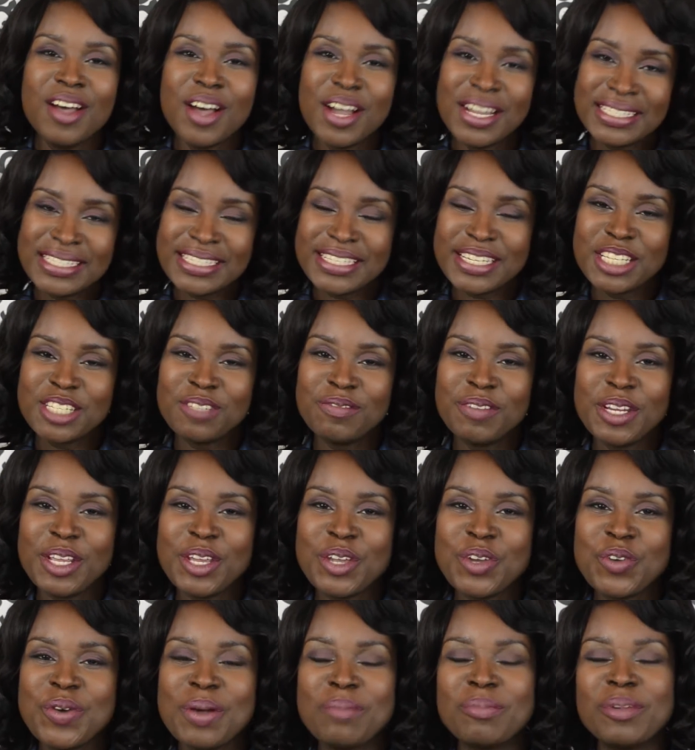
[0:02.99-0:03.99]
On today's
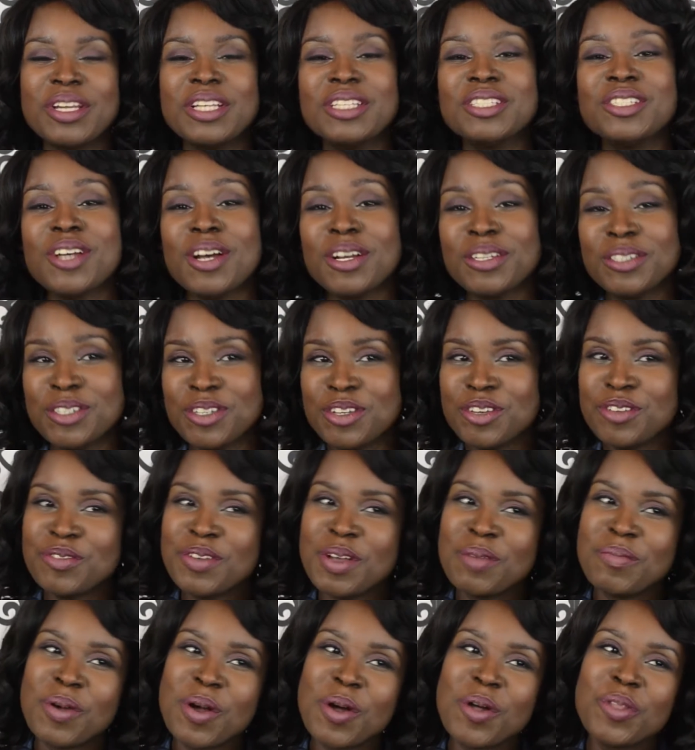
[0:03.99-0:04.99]
video, I'm going to talk to
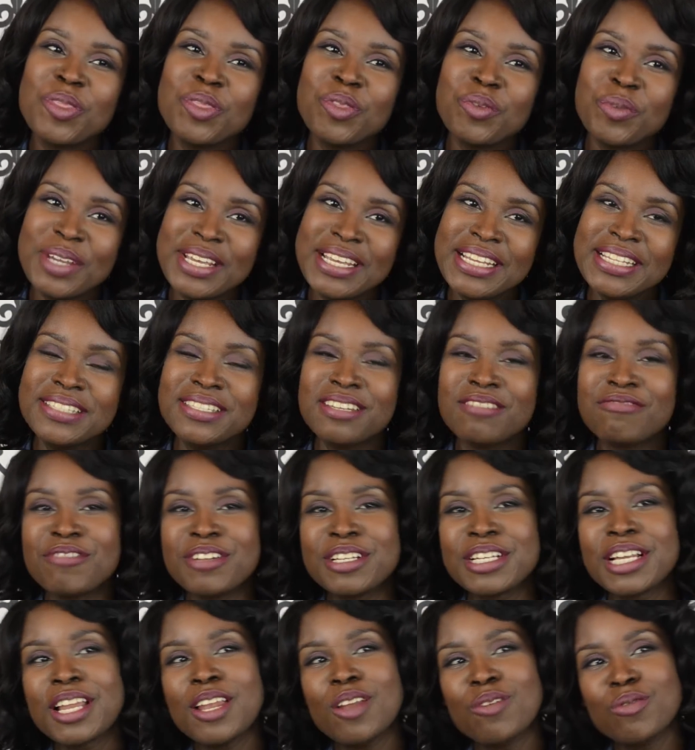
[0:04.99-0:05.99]
you about 3
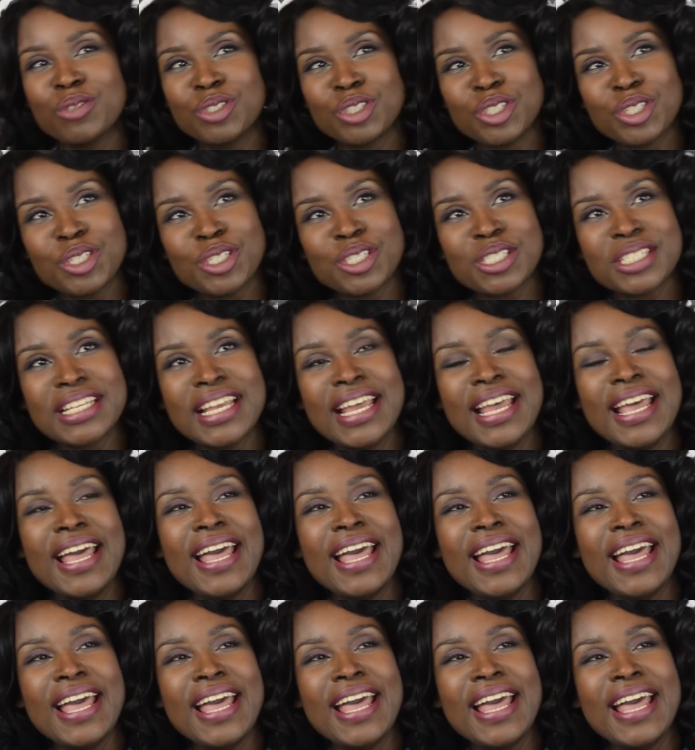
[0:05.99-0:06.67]
different closures.